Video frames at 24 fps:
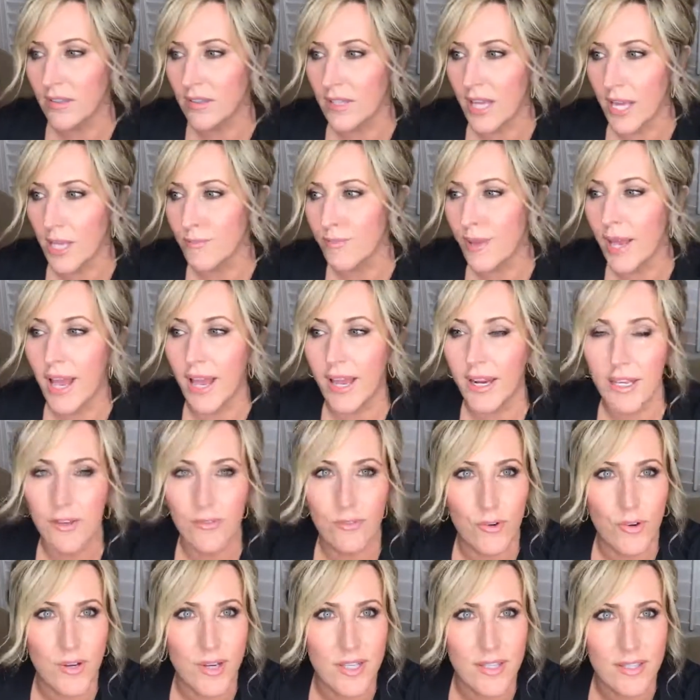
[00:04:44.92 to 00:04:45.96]
like Patty,
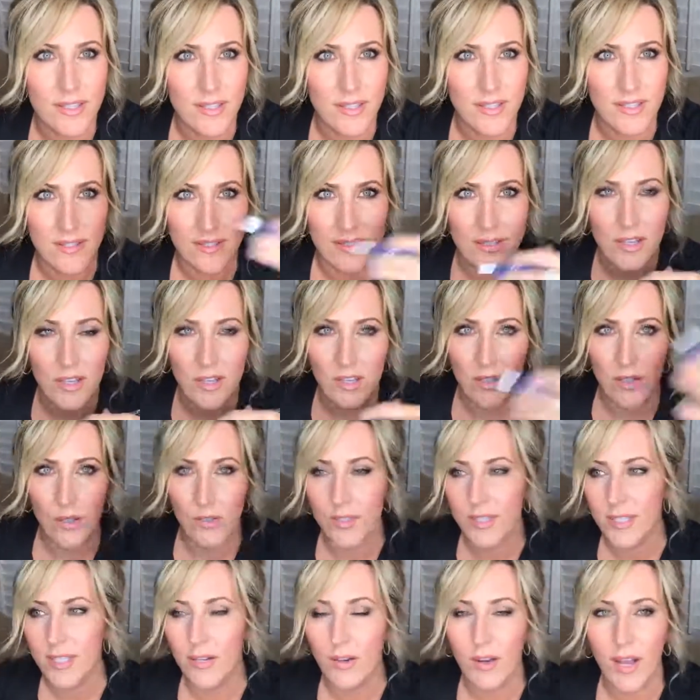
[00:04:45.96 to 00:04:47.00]
for instance,
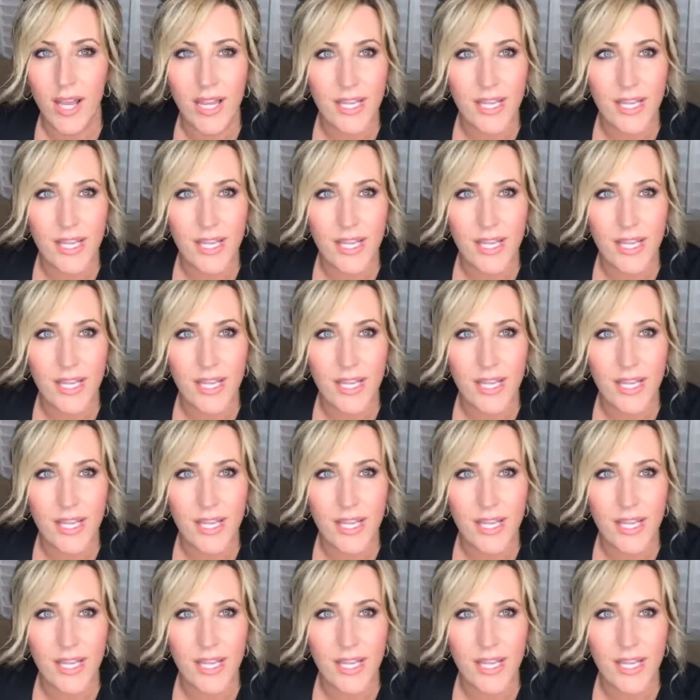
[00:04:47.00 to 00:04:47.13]
will sell